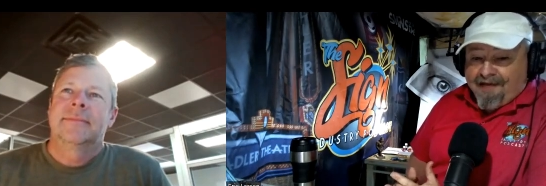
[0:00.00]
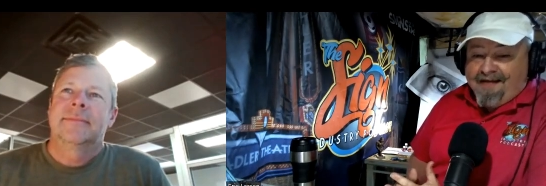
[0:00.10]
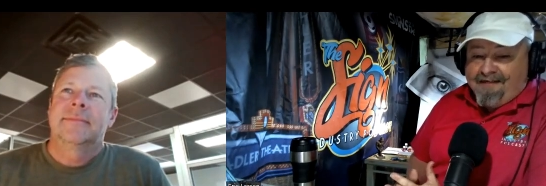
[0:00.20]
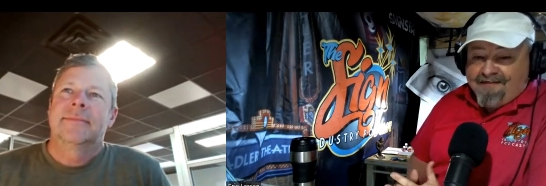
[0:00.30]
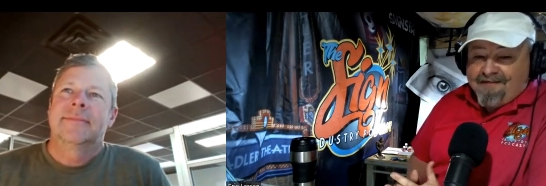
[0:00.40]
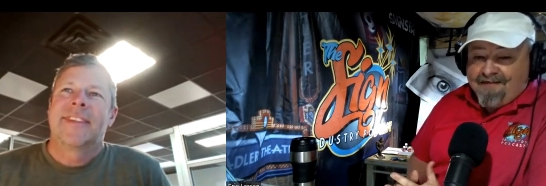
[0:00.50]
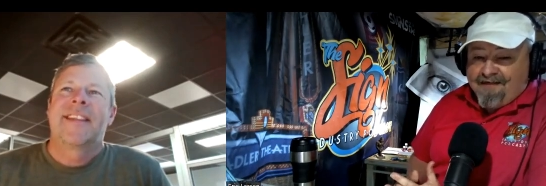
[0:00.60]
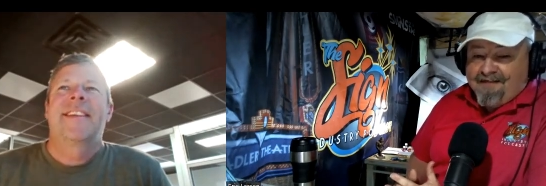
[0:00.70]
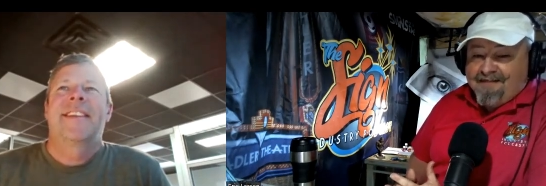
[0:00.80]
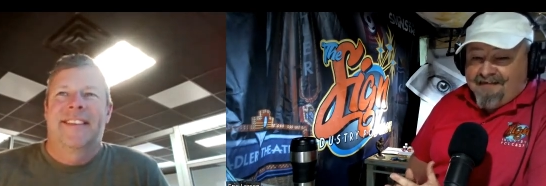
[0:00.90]
Speaker 1: lights
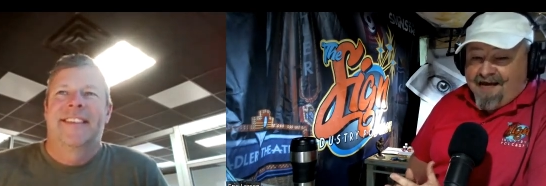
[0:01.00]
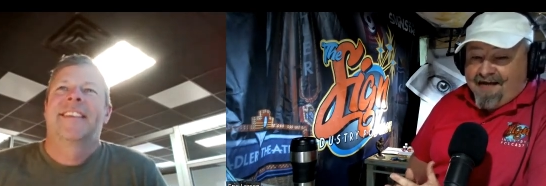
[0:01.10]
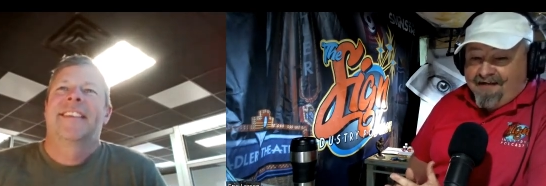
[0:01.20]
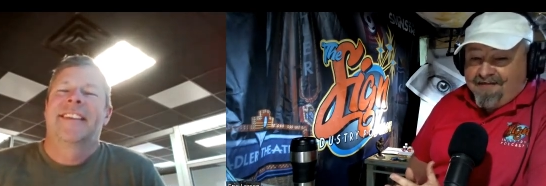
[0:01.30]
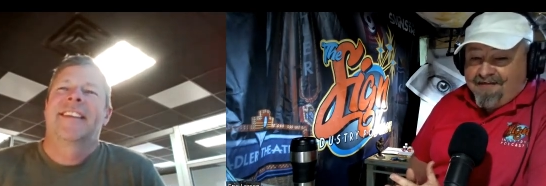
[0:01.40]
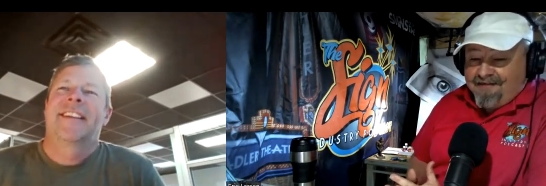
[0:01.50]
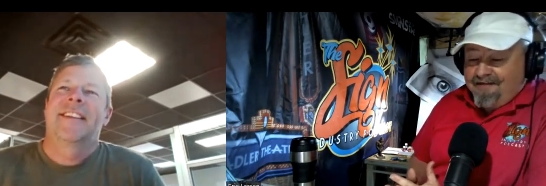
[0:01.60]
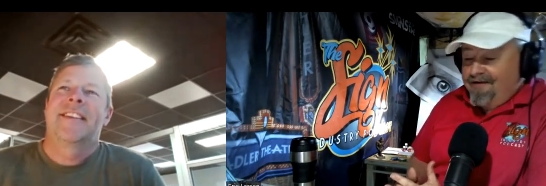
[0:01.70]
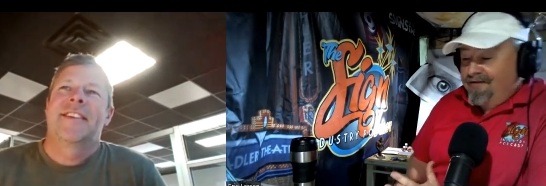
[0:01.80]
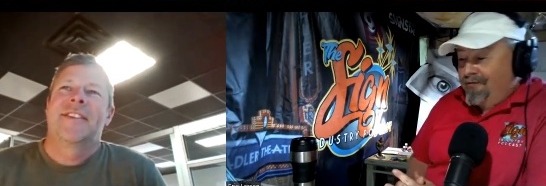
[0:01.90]
in signs
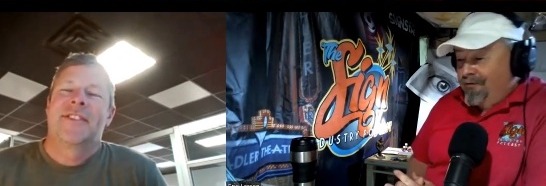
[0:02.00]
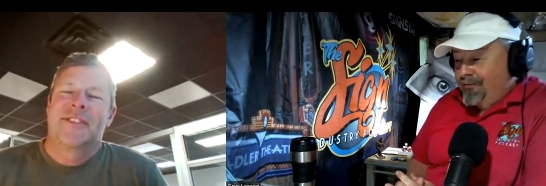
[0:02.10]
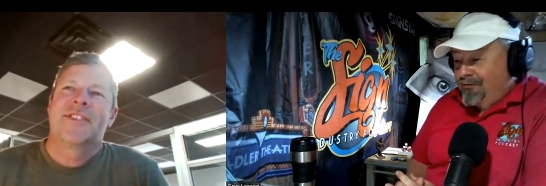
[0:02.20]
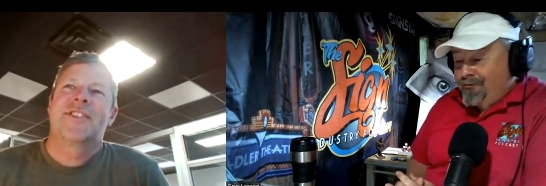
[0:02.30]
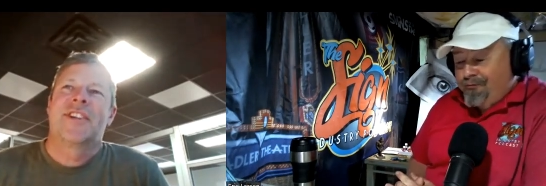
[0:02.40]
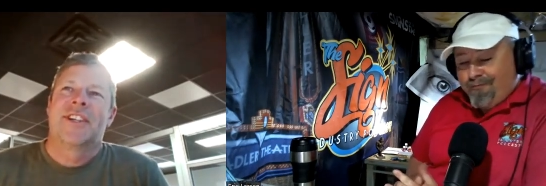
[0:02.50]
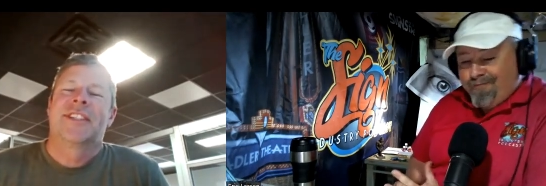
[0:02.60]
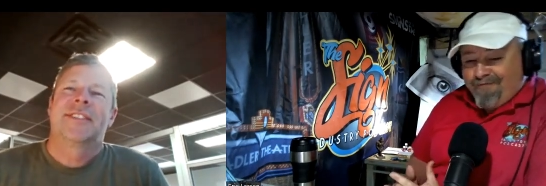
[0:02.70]
or blue